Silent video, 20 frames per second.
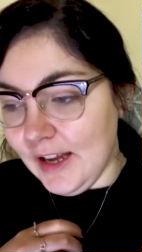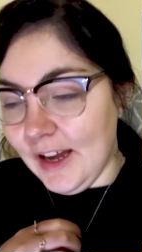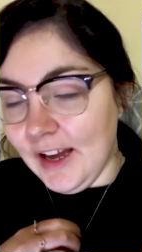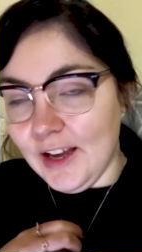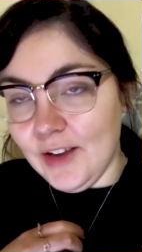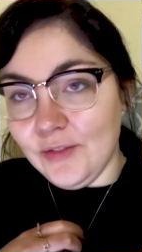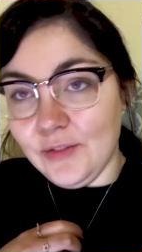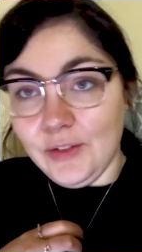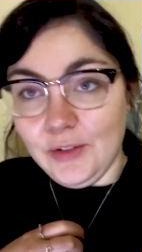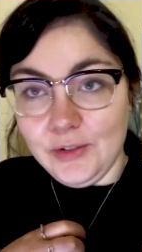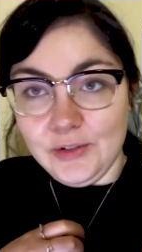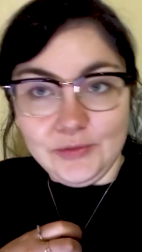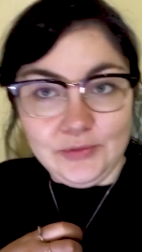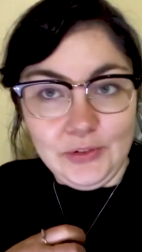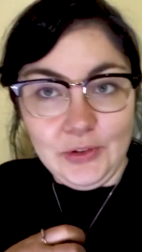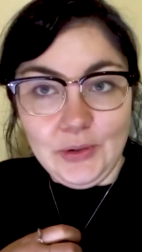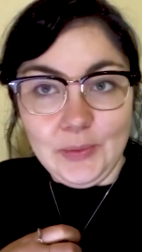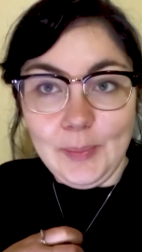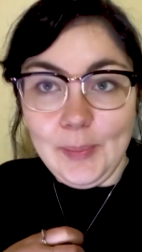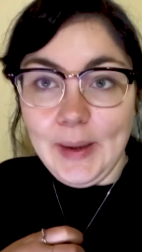I forgot to
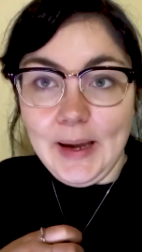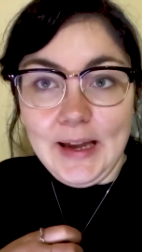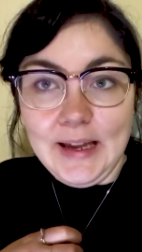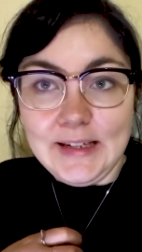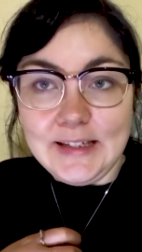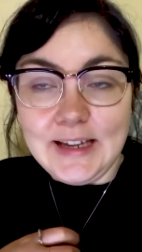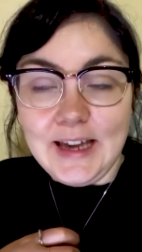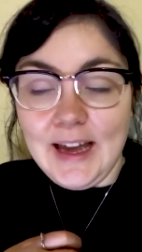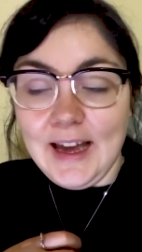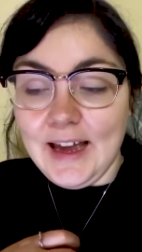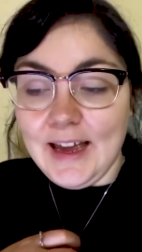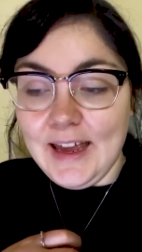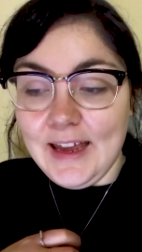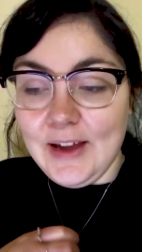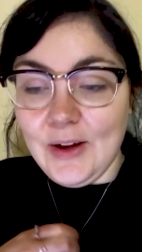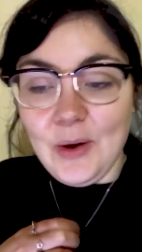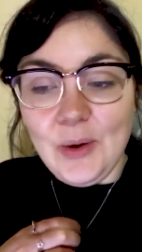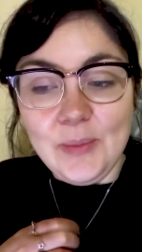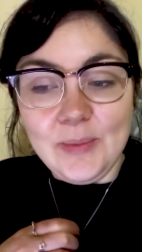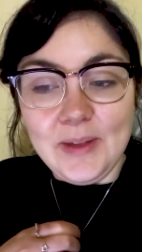vlog but I
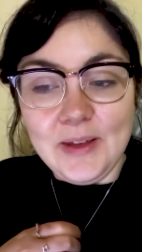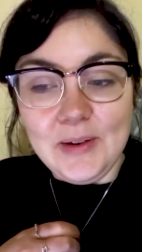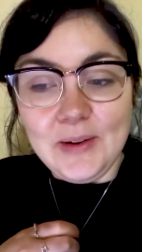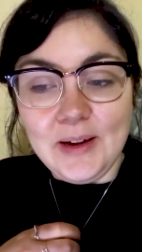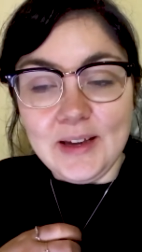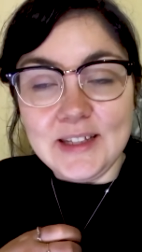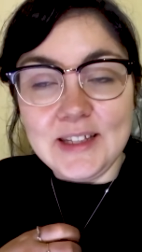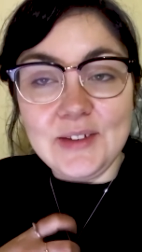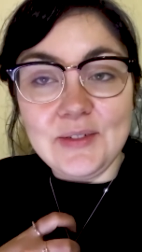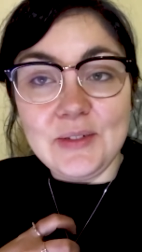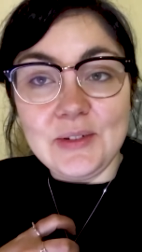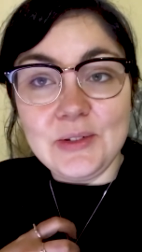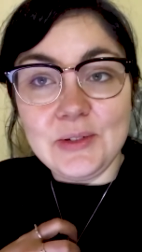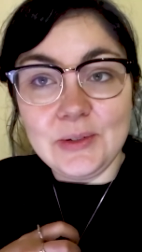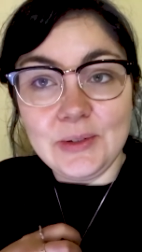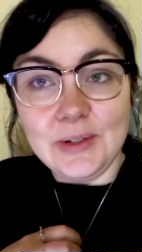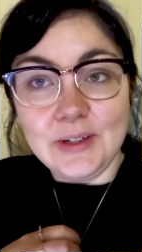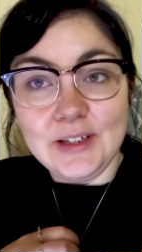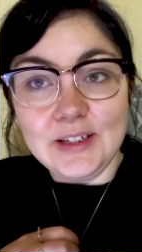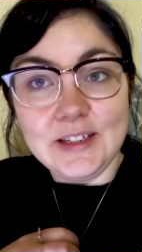hope that you guys have
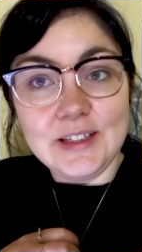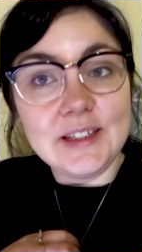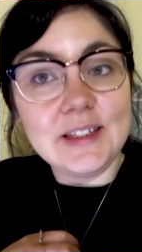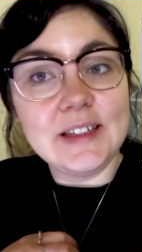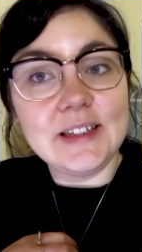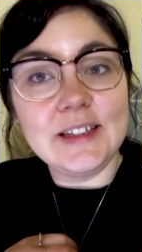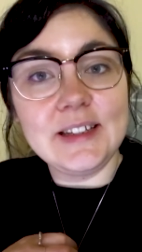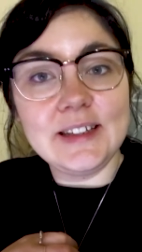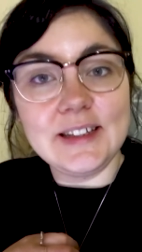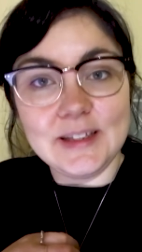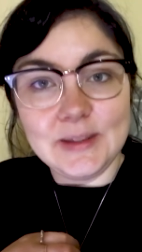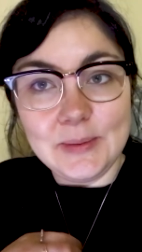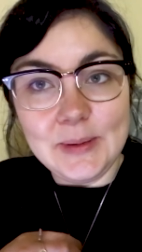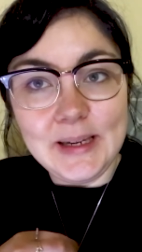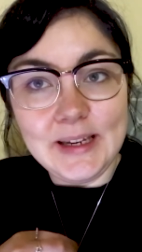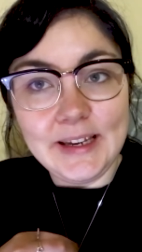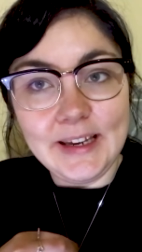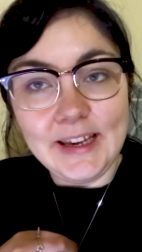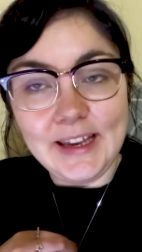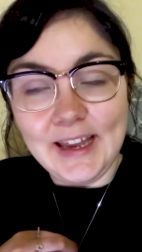enjoyed this
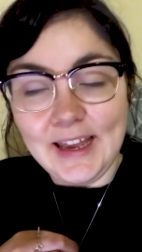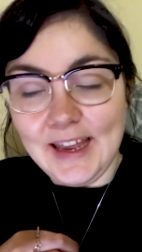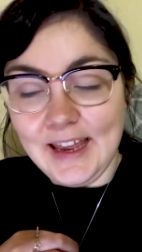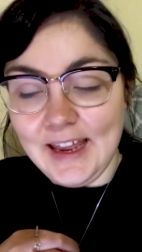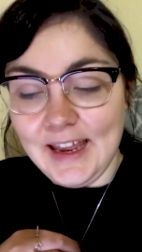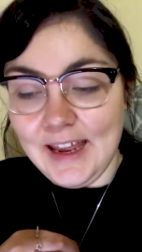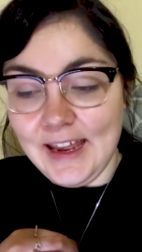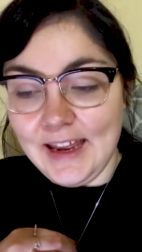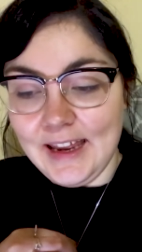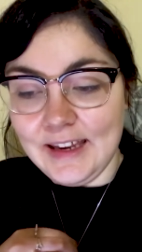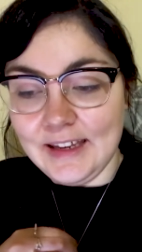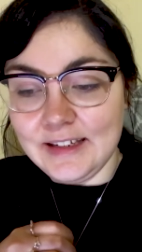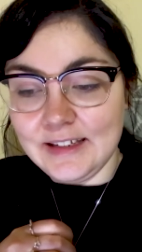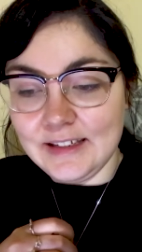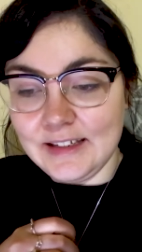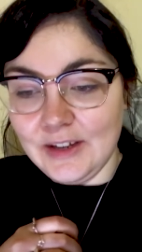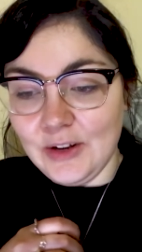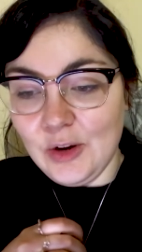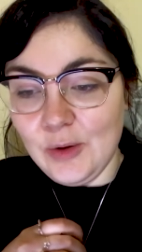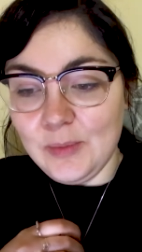week
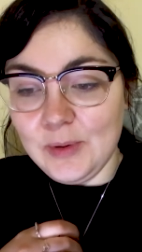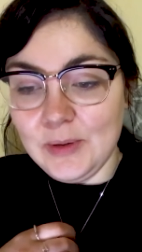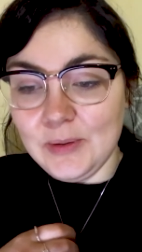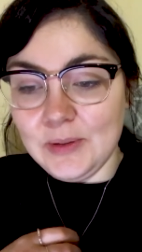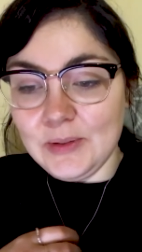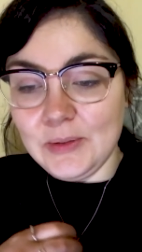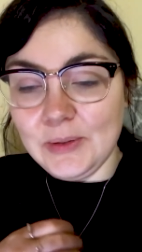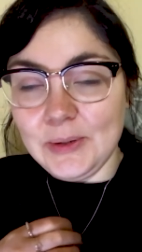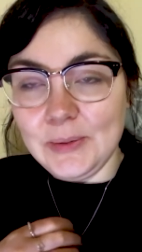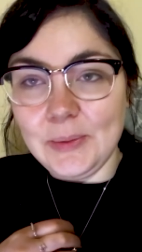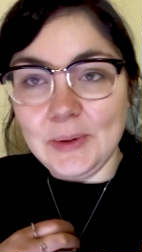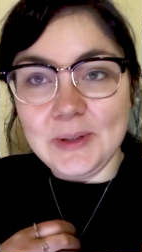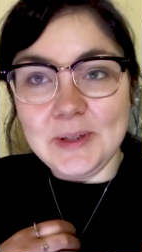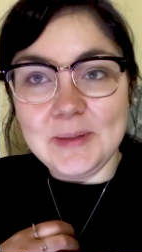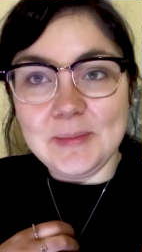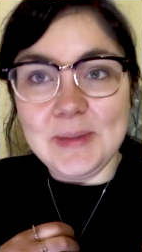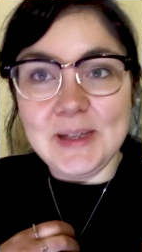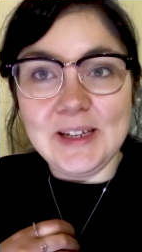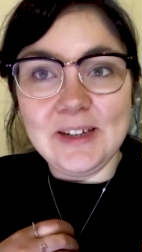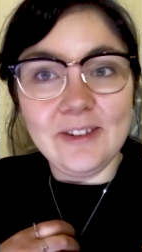and I hope you enjoyed
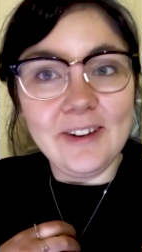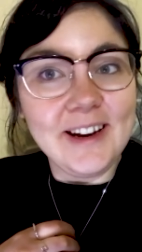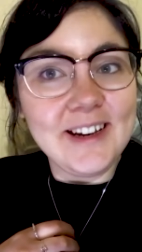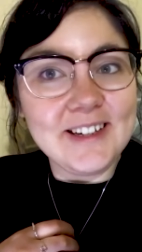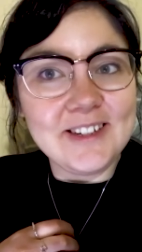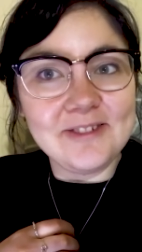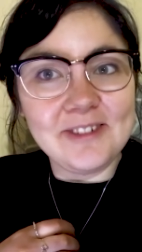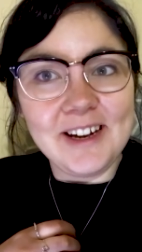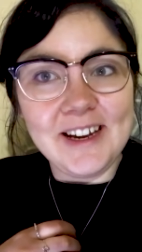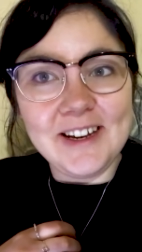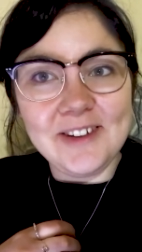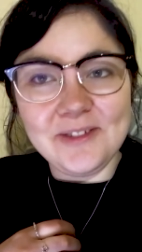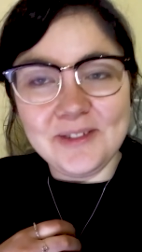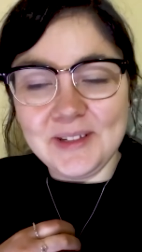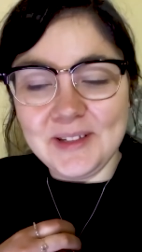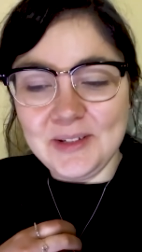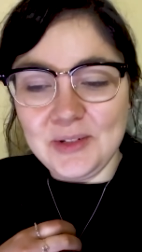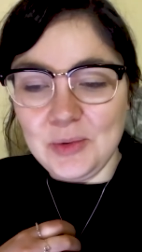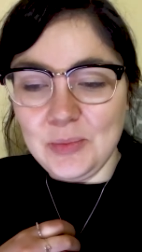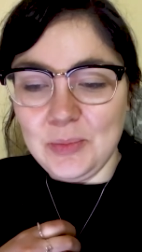watching me graduate it
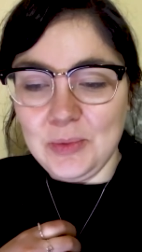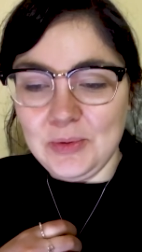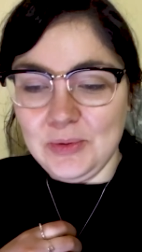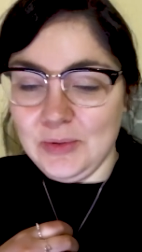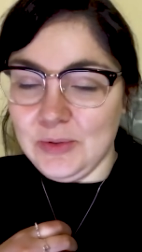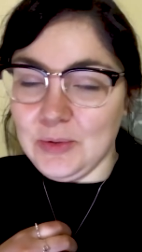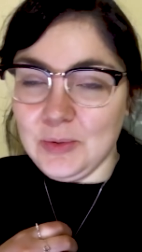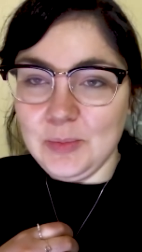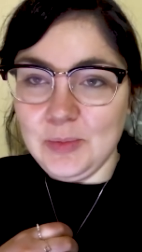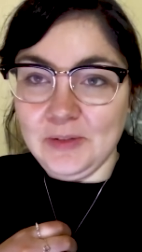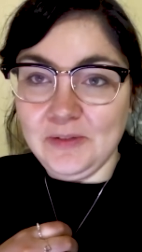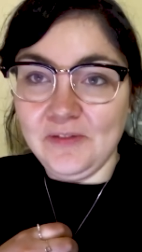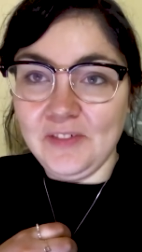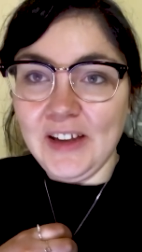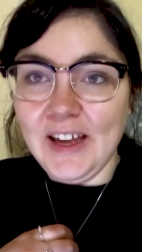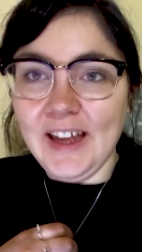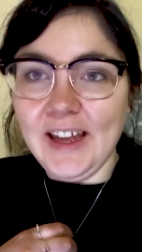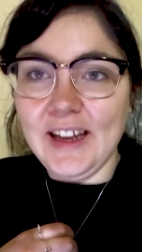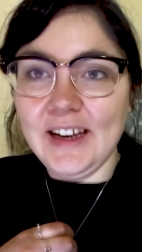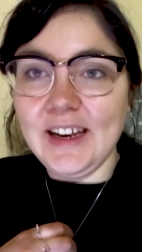was super duper
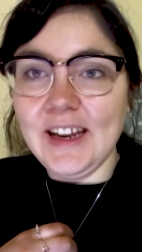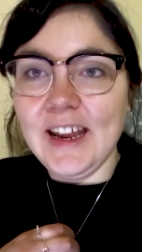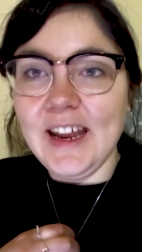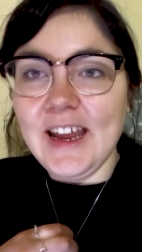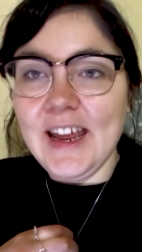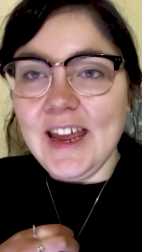fun